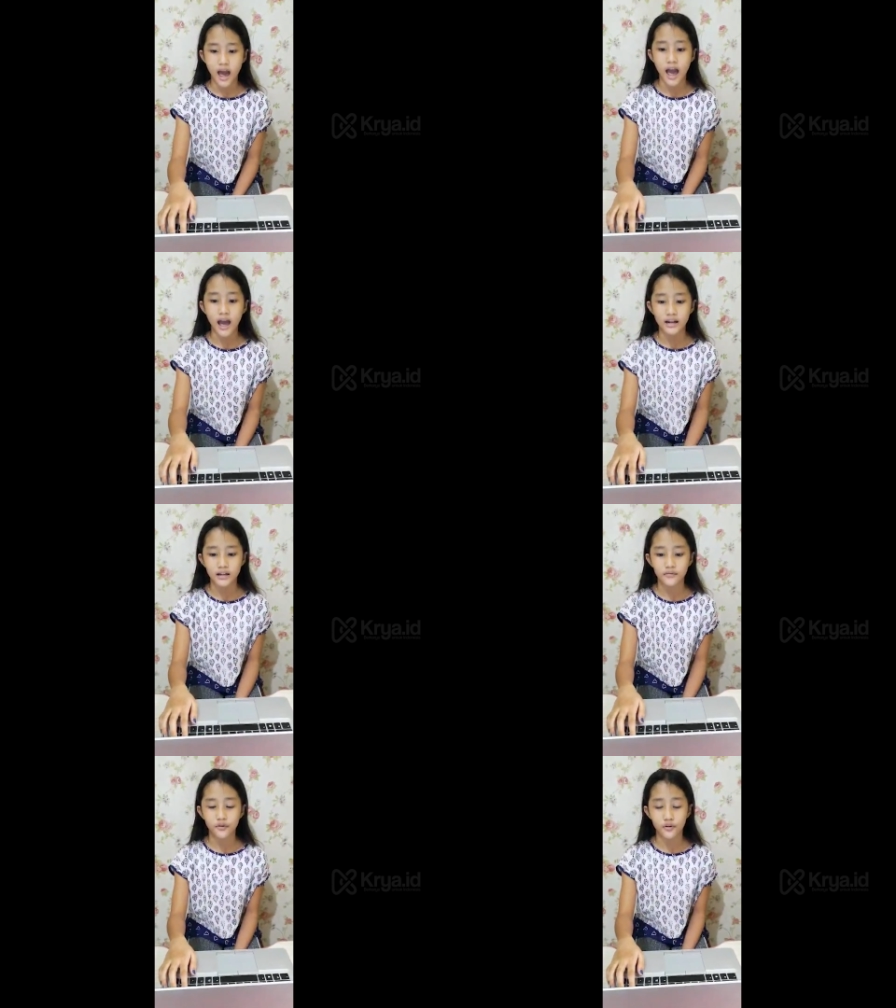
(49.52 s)

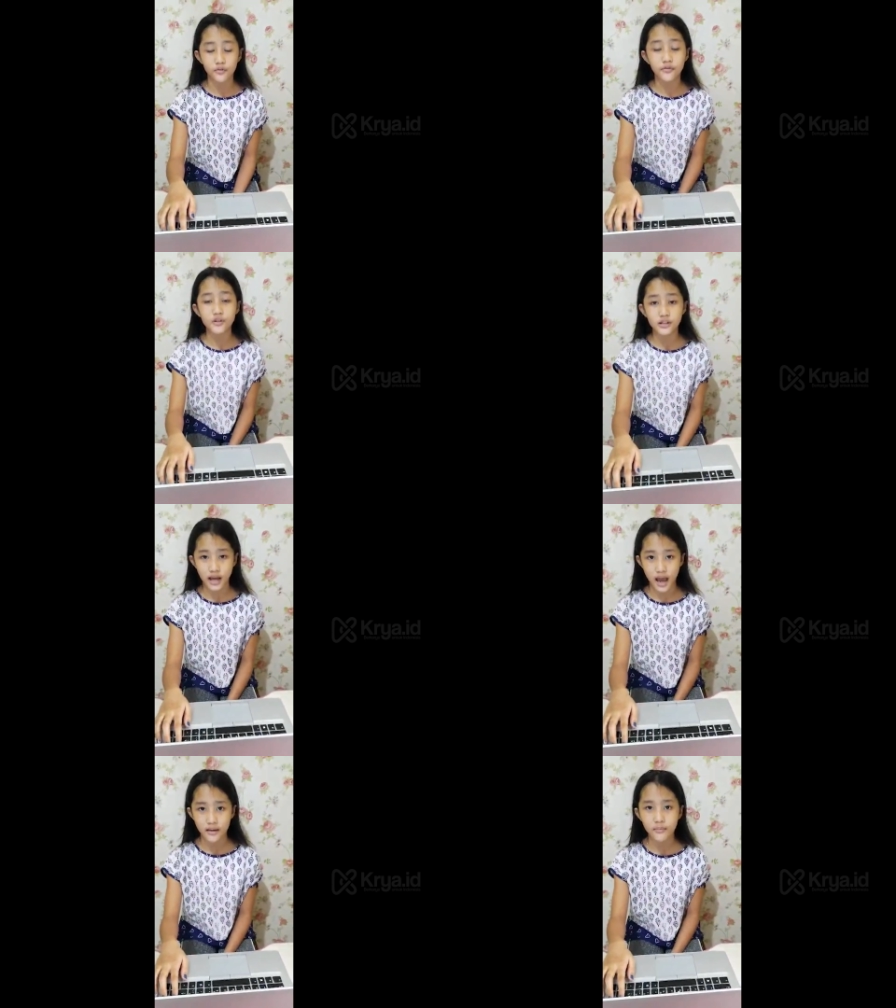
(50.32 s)
And for the first
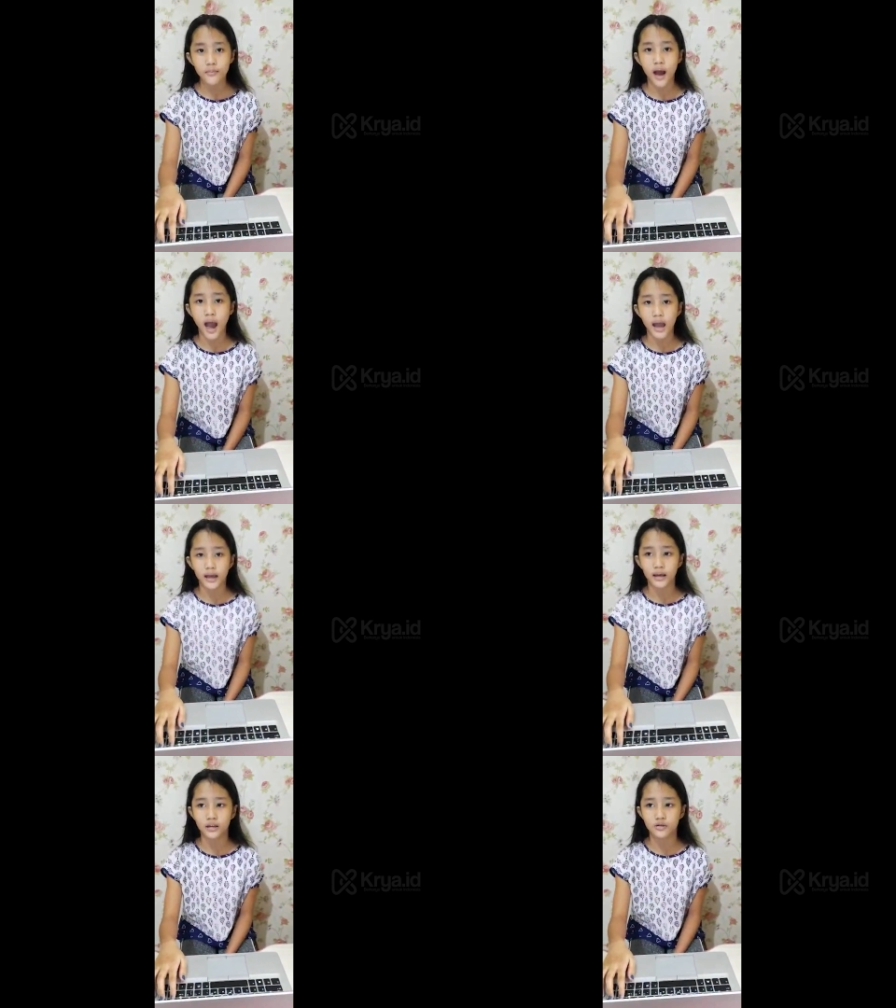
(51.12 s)
time,
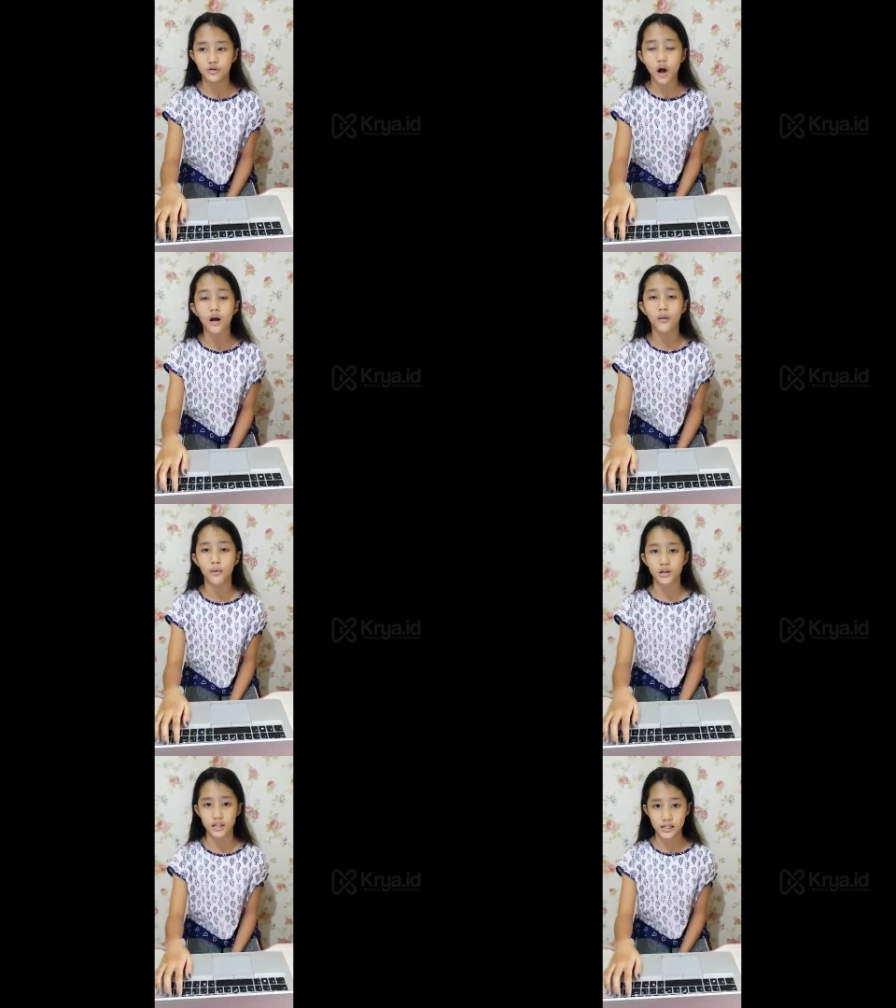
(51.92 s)
I talk
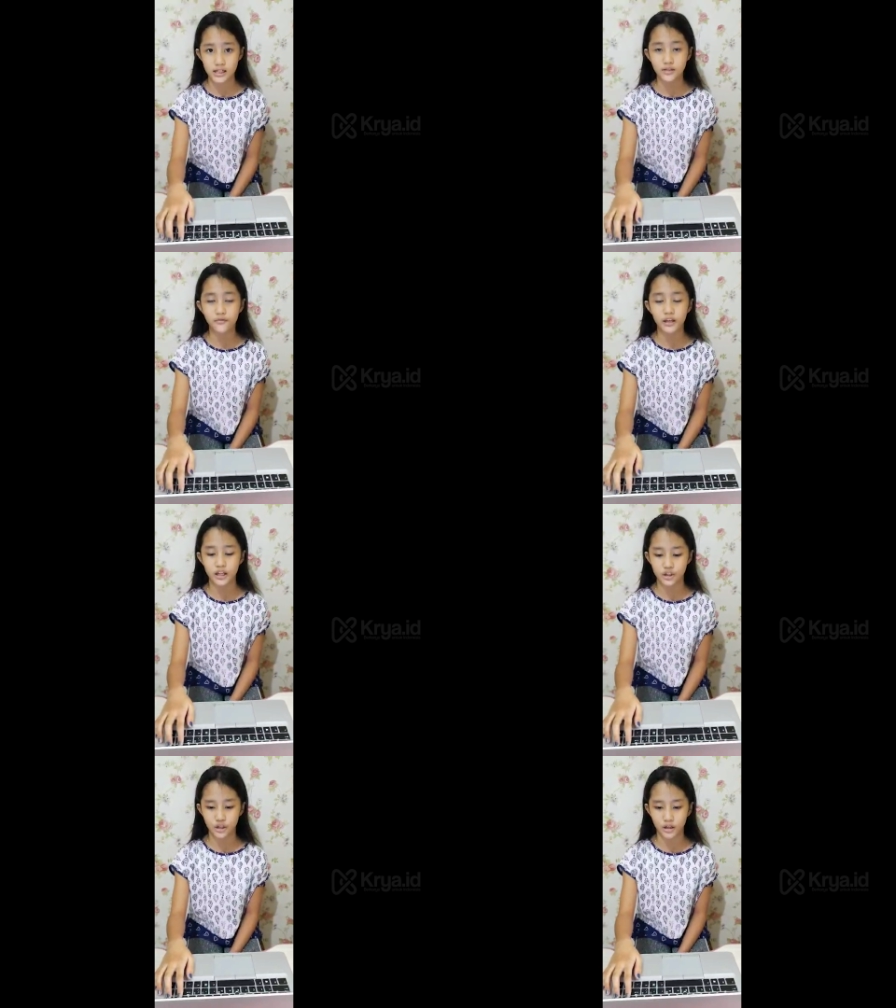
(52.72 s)
about
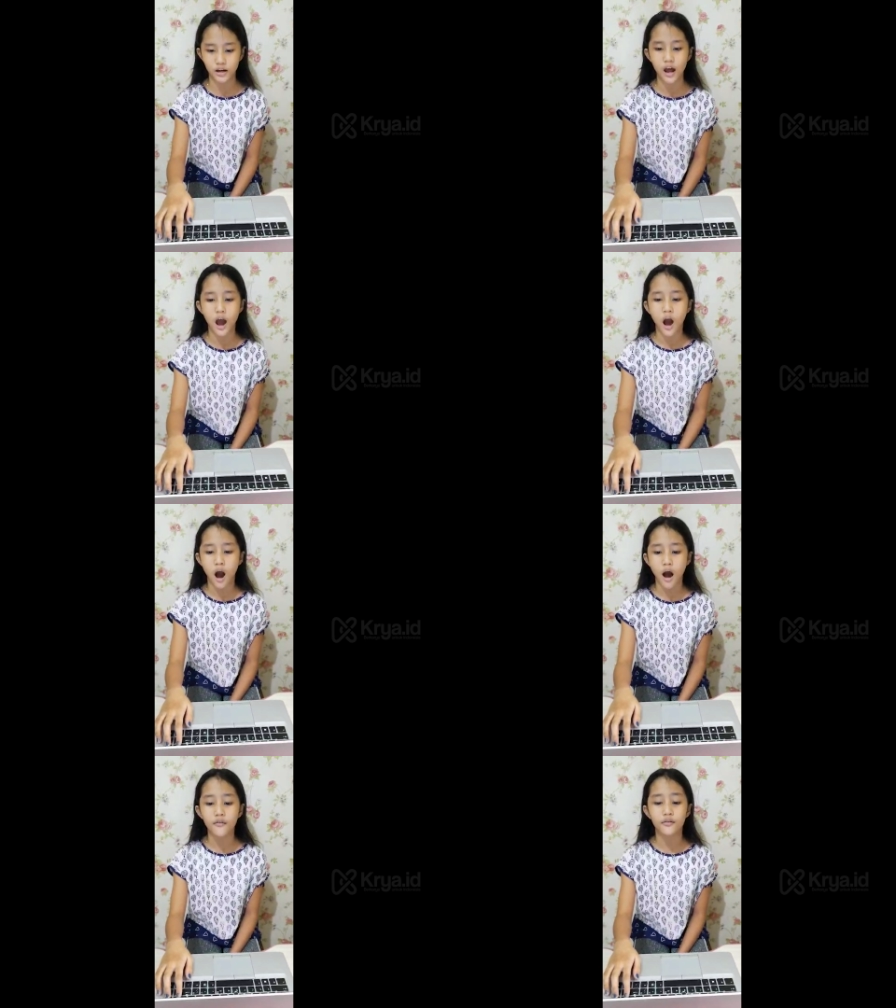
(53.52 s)
identification
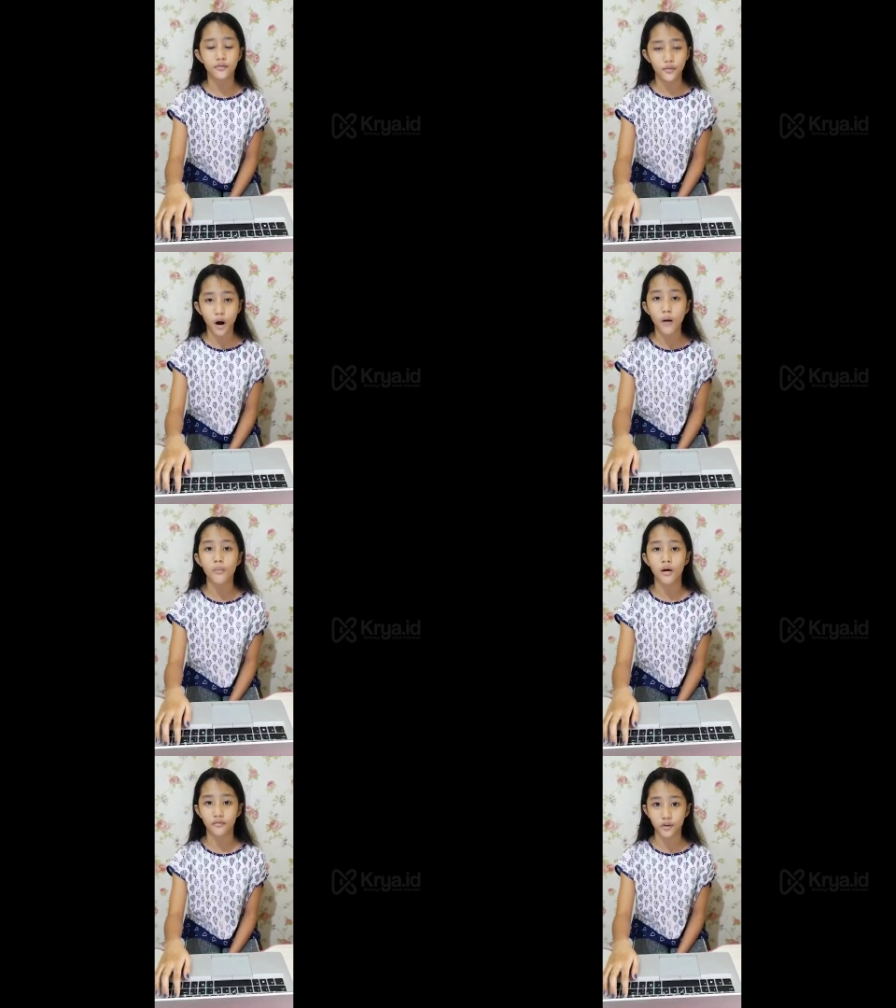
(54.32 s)
of the form
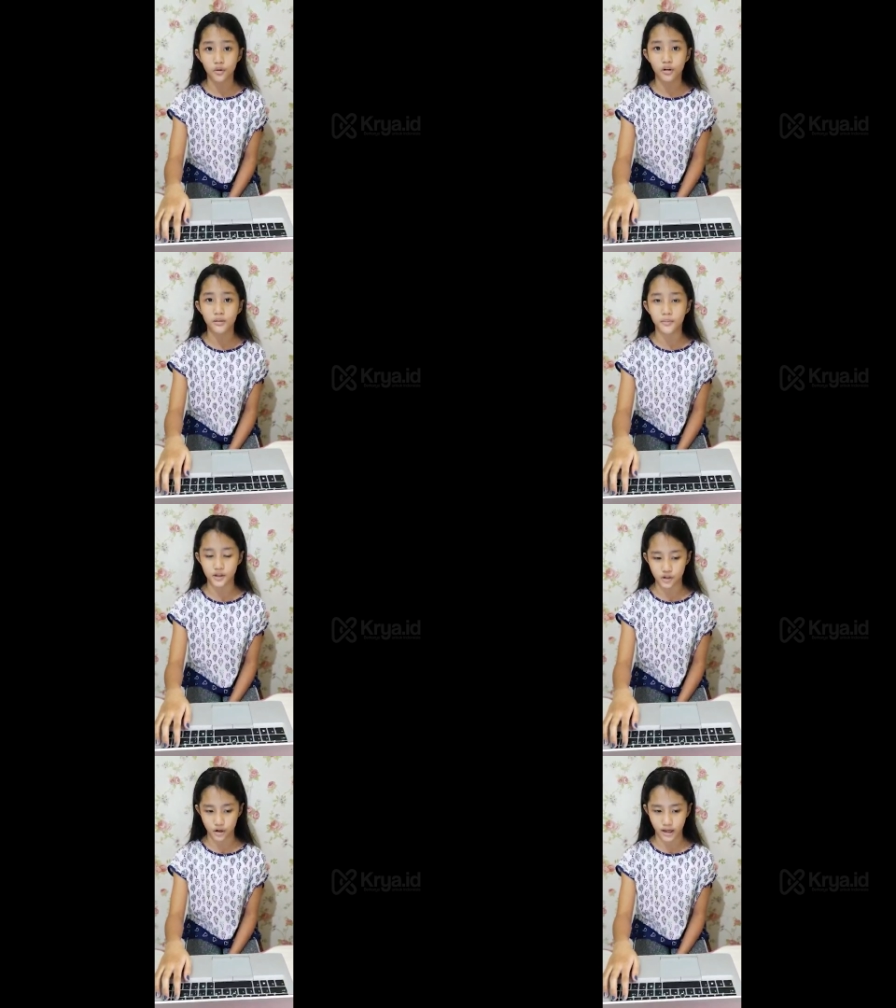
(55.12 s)
of yogurt
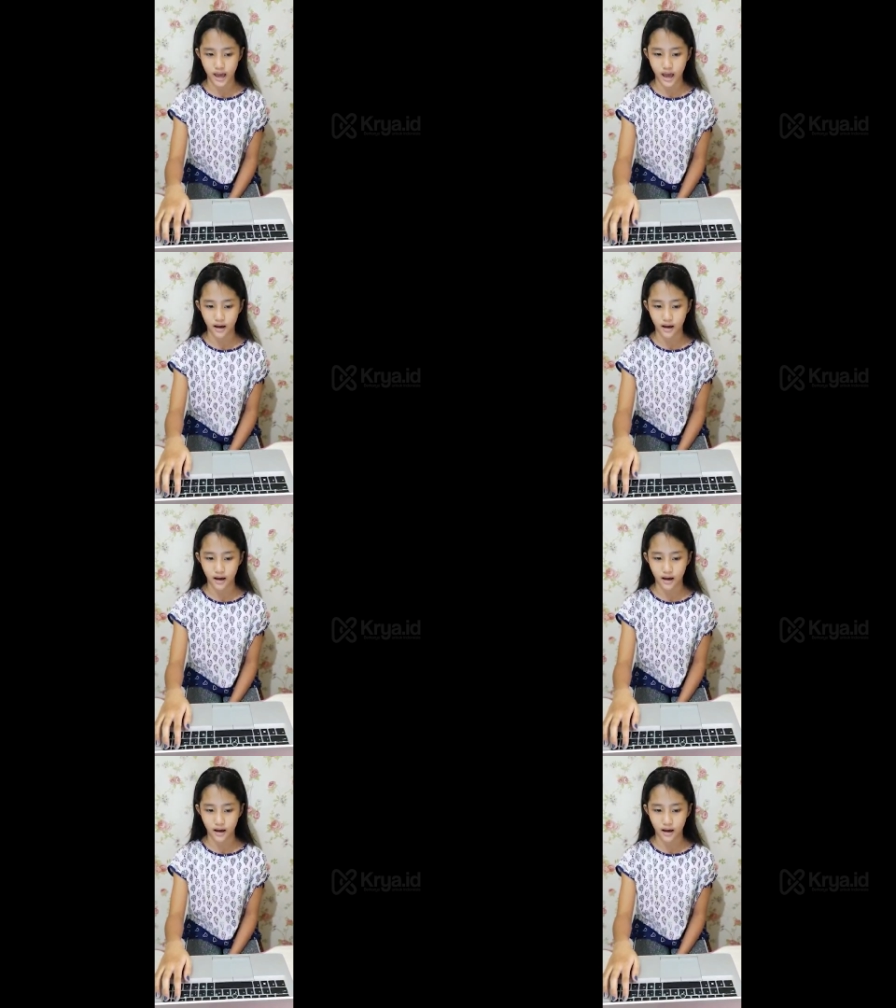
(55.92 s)
bacteria.